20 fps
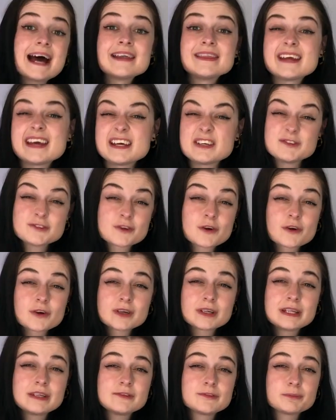and their
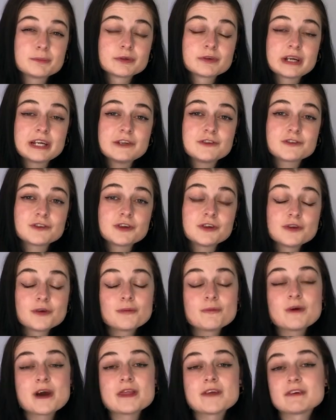historical inspiration,
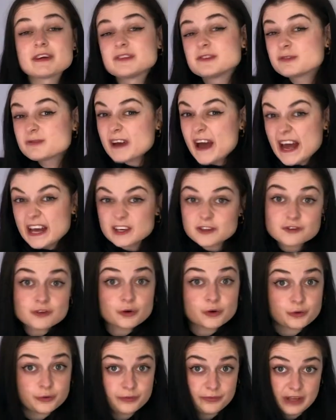whether it's fact
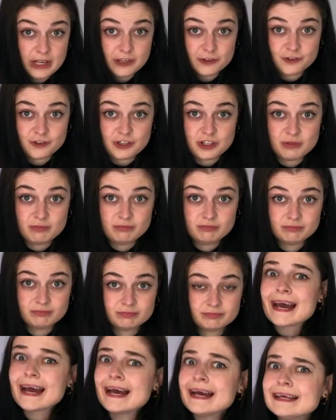or fiction.
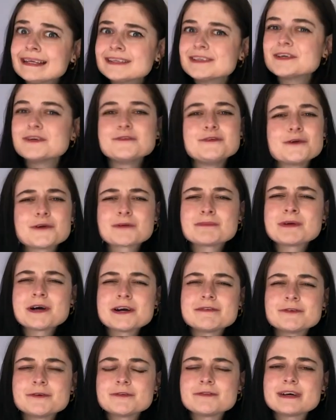And if you're a
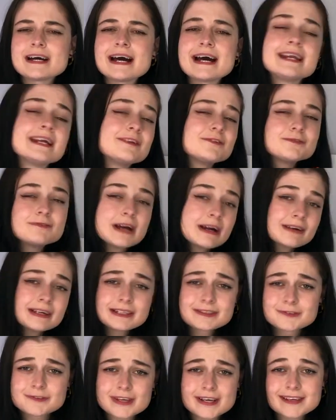Marvel fan, it's very
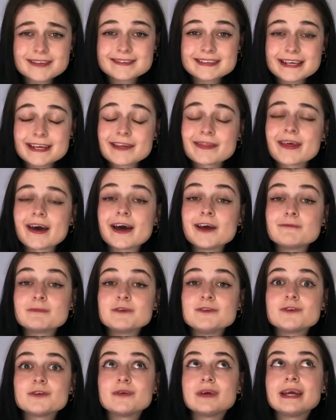exciting that I've
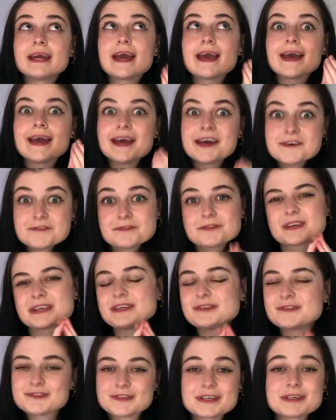been doing every
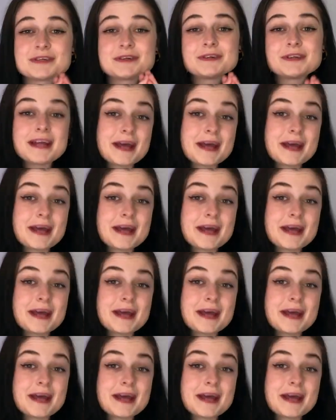single